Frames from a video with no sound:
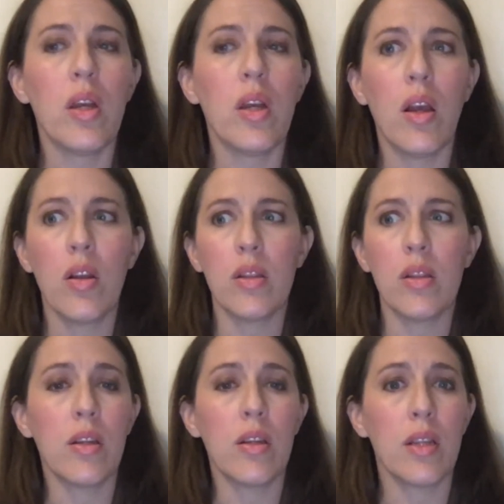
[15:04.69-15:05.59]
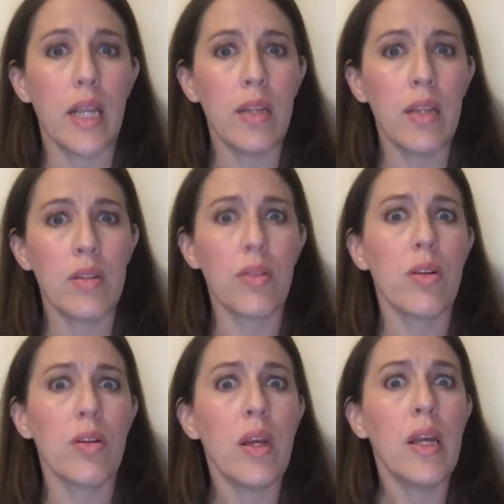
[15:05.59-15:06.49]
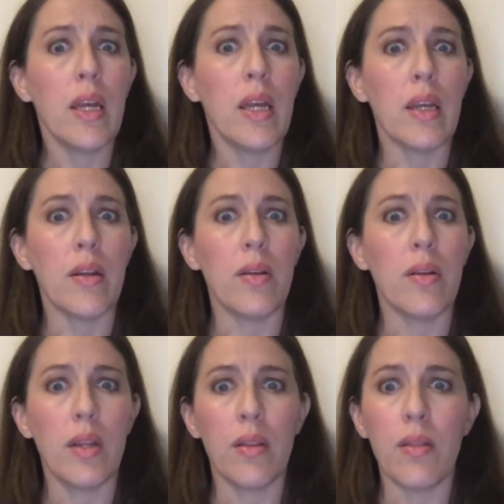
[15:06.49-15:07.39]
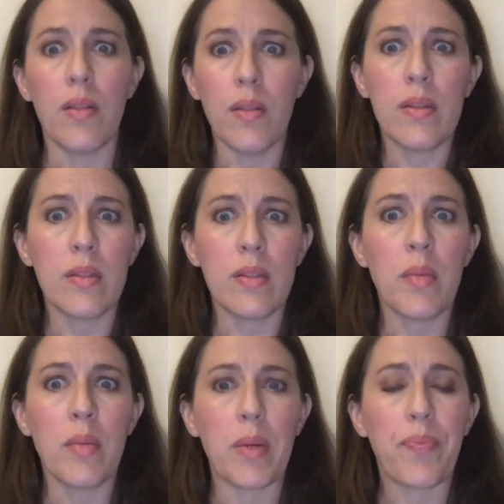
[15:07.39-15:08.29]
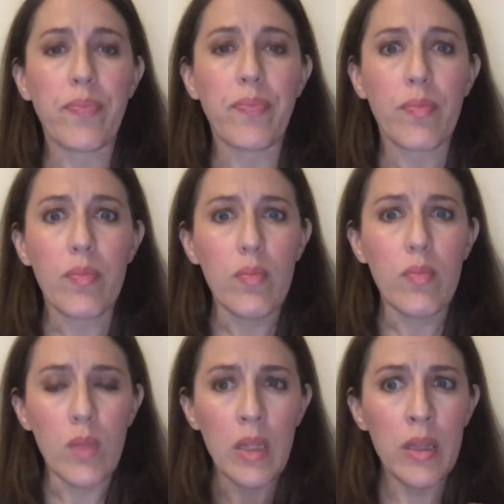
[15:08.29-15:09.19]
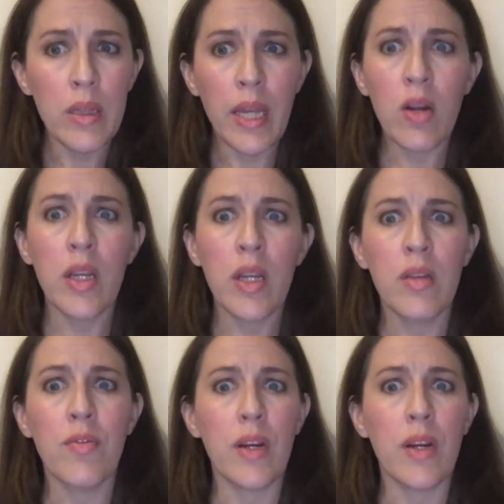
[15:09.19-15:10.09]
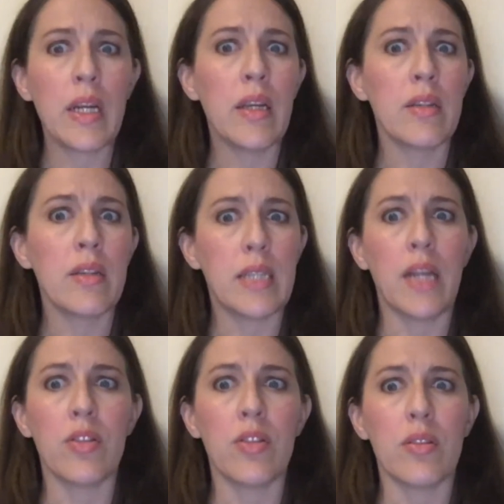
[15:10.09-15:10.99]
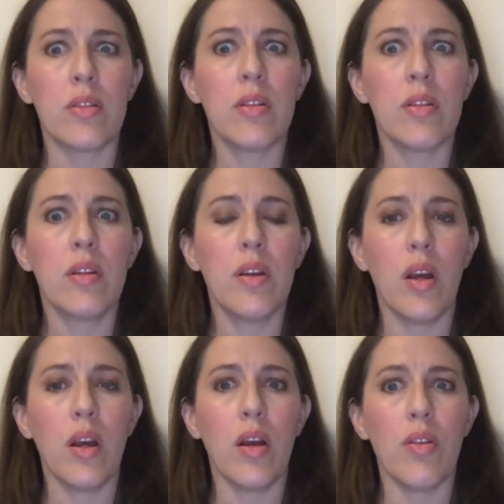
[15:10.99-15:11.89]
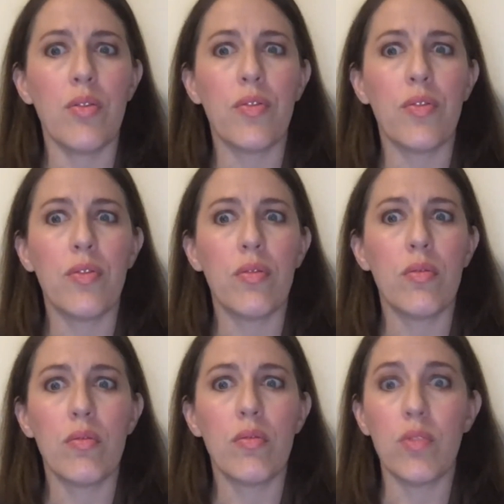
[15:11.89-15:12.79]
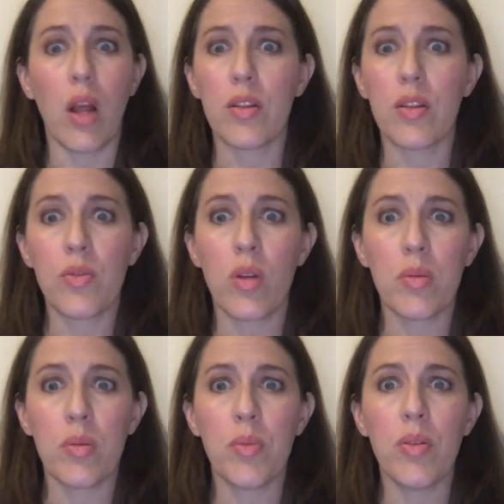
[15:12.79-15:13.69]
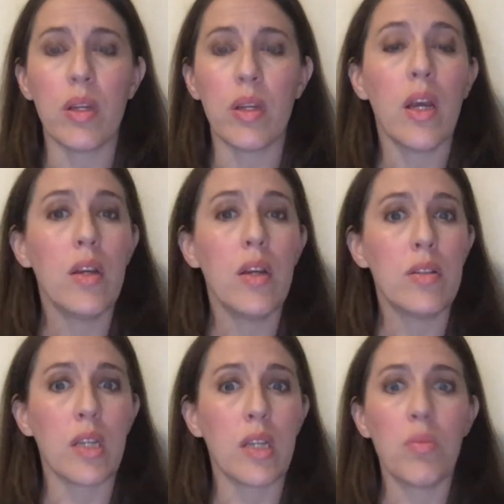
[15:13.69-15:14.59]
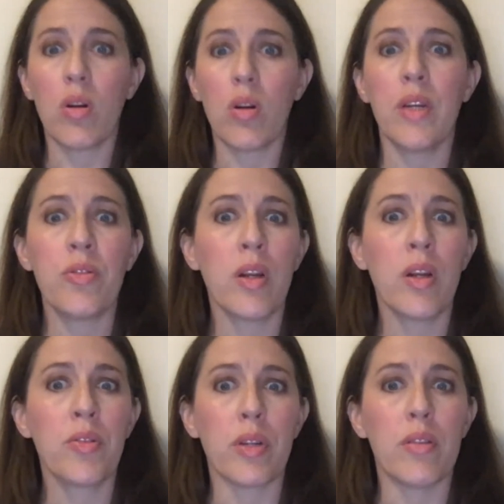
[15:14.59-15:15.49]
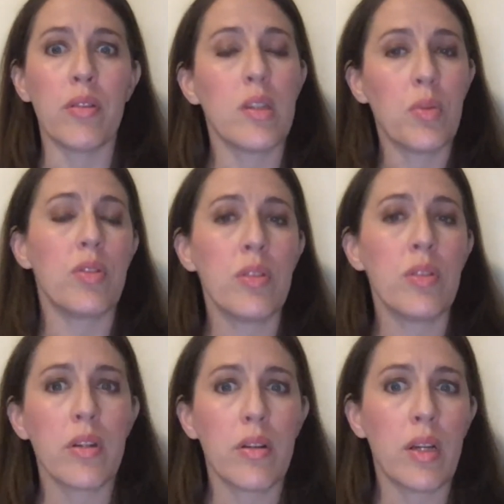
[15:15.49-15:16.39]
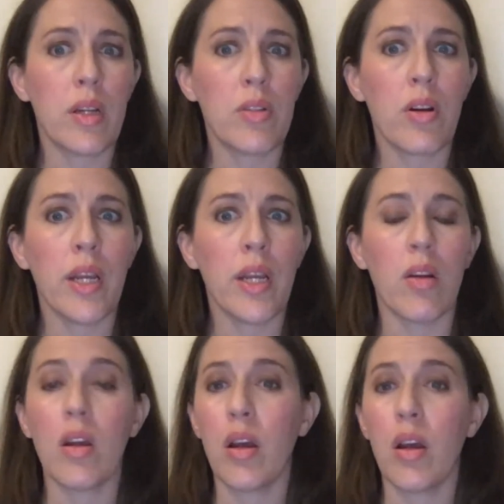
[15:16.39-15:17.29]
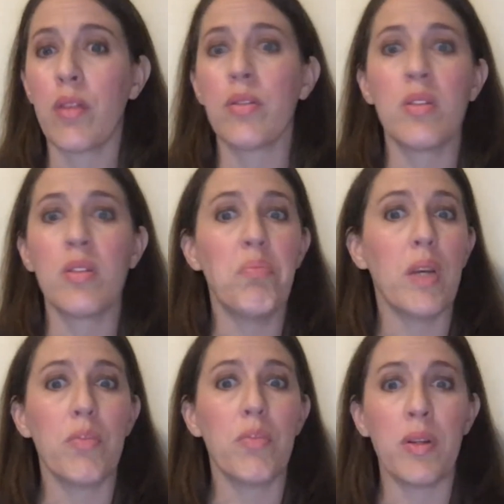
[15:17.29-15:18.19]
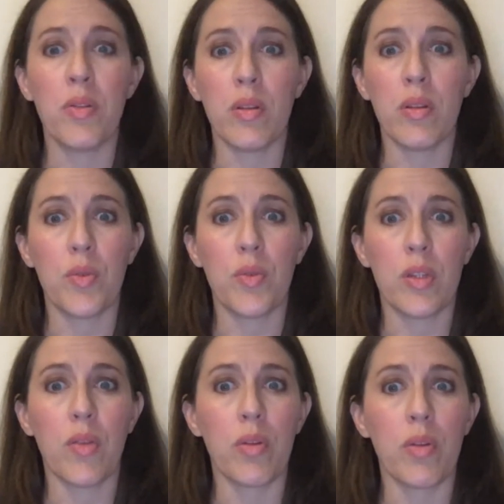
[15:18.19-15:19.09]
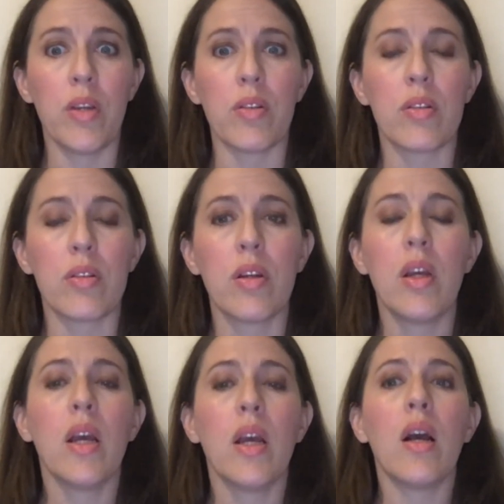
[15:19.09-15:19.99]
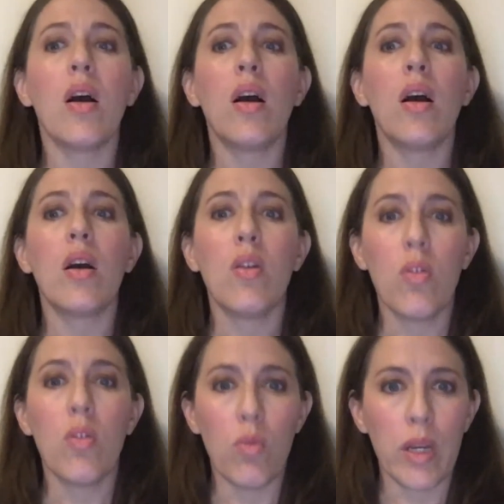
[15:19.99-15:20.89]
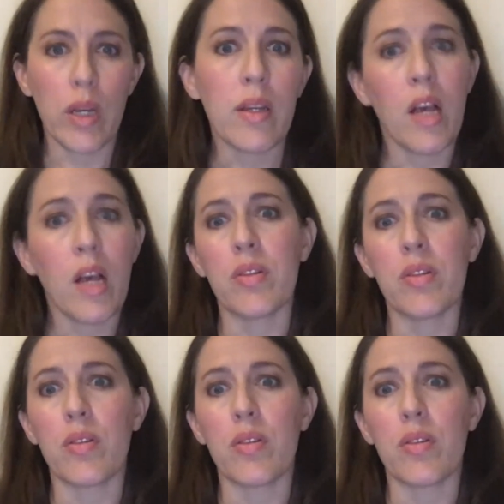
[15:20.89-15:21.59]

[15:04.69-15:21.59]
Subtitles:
The ladies here in this summit, they are in varying stages of knowledge of quantum computing. Some are introductory. Some are just now starting out. Others may have been doing this for several years. We need to help each other.